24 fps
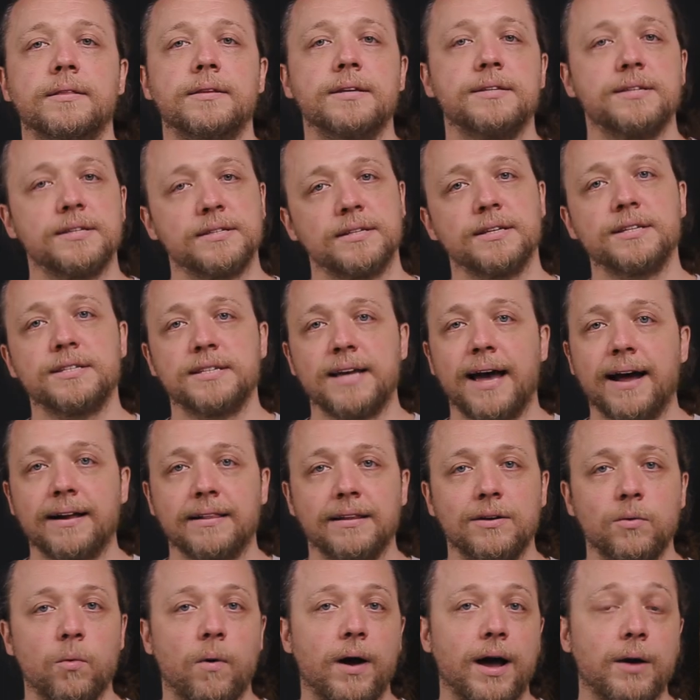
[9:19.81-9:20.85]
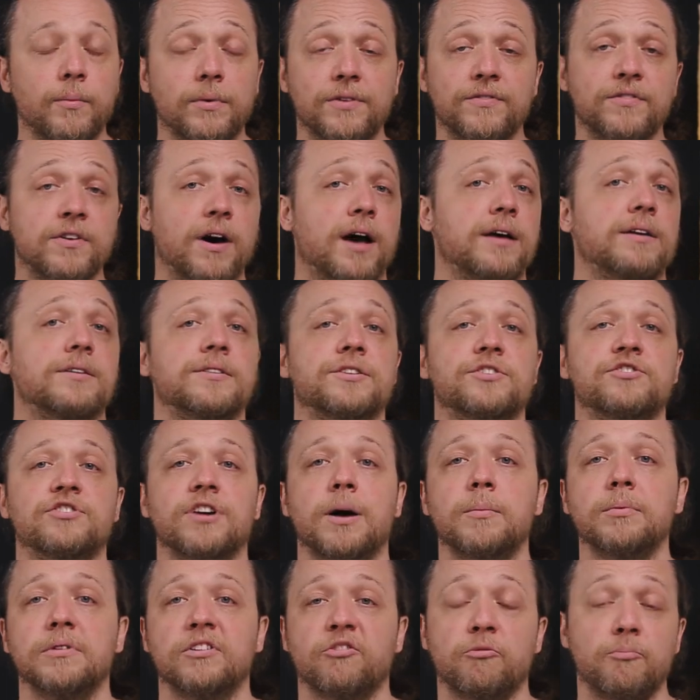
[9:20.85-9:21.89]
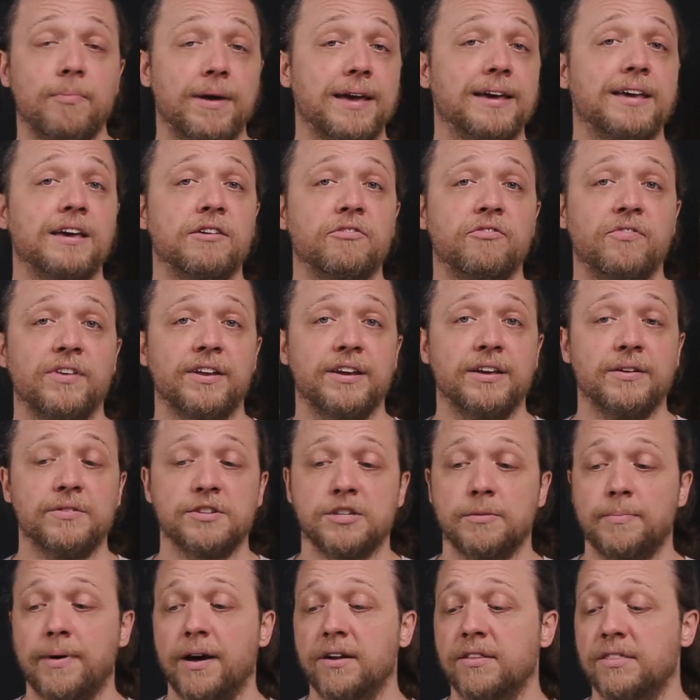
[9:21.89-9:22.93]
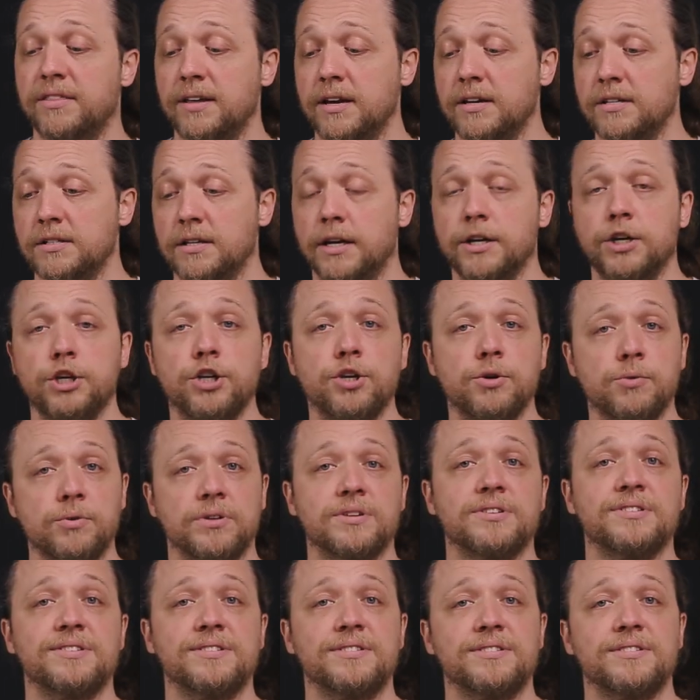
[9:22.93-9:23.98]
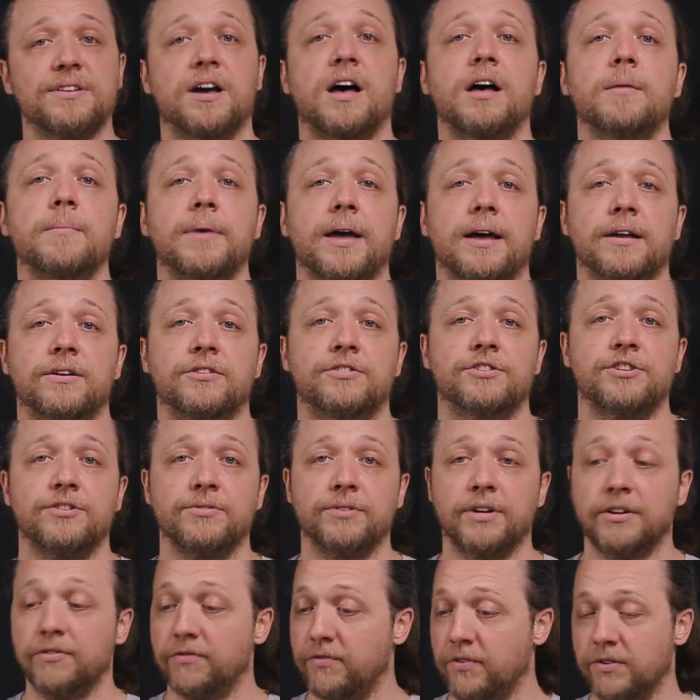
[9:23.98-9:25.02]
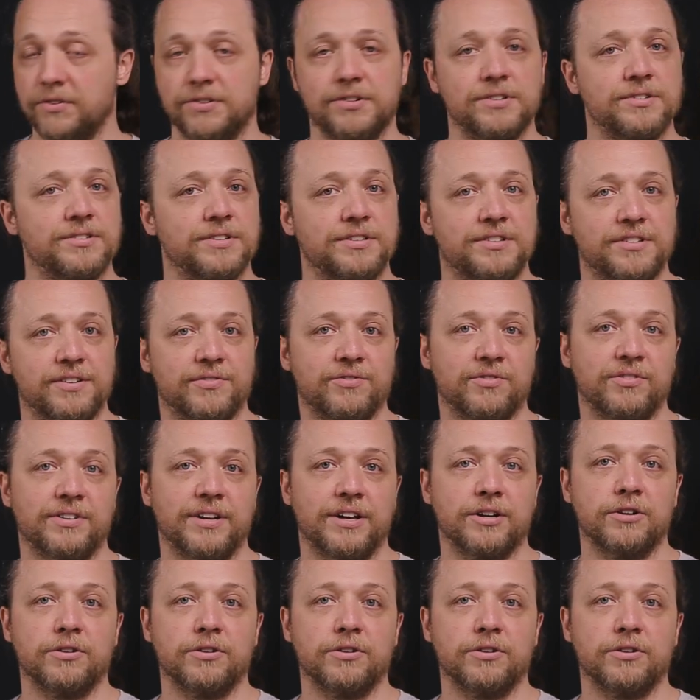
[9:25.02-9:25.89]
This is exactly why we've gone to the trouble of making videos about things like unison tom head tuning versus a different